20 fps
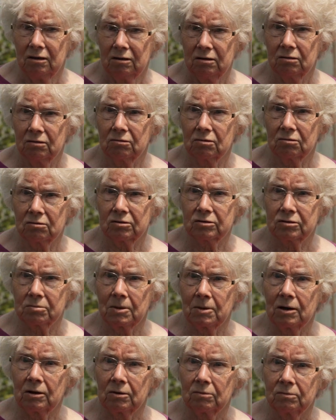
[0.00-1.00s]
you grow the
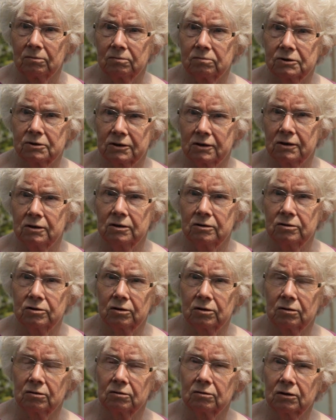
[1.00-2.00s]
small seeds, you
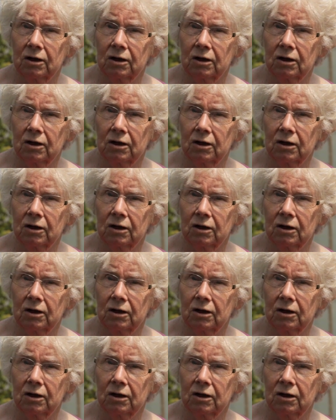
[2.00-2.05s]
know,